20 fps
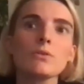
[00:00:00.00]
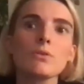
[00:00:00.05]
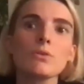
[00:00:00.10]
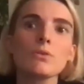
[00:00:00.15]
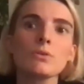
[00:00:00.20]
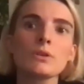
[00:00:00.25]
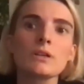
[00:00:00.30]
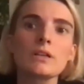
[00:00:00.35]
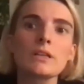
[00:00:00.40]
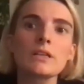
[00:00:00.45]

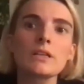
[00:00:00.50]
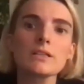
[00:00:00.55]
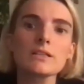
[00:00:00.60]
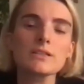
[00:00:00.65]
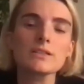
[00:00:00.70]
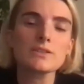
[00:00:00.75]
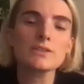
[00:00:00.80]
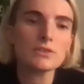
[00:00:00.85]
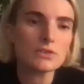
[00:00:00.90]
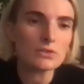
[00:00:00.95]

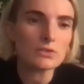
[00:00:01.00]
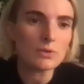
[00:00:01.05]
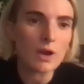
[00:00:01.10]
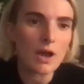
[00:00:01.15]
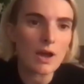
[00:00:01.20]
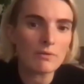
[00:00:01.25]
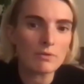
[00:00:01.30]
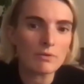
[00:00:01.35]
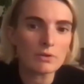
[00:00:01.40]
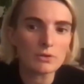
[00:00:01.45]
audience that you
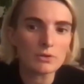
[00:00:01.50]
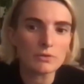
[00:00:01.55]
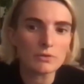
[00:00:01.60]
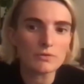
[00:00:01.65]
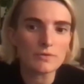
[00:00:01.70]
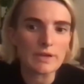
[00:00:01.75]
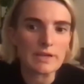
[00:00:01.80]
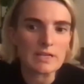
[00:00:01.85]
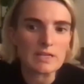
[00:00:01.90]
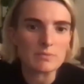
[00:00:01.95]
have on your
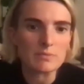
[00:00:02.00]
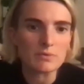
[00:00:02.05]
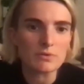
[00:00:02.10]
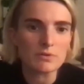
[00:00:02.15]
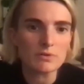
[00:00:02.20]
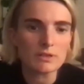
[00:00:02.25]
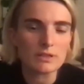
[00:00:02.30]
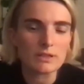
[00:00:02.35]
Facebook,